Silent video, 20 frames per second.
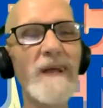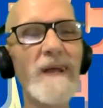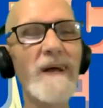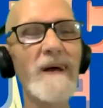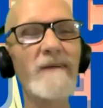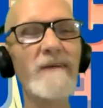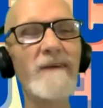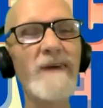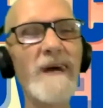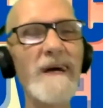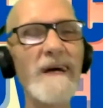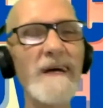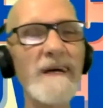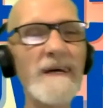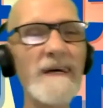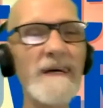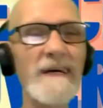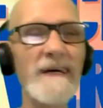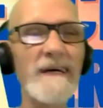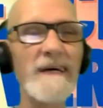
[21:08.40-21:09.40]
Okay.
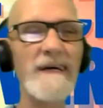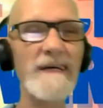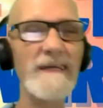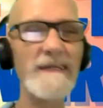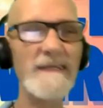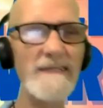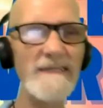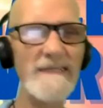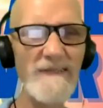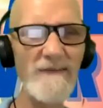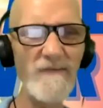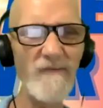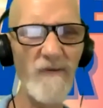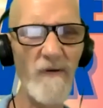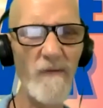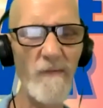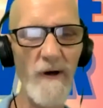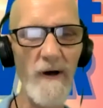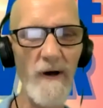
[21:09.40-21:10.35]
This is from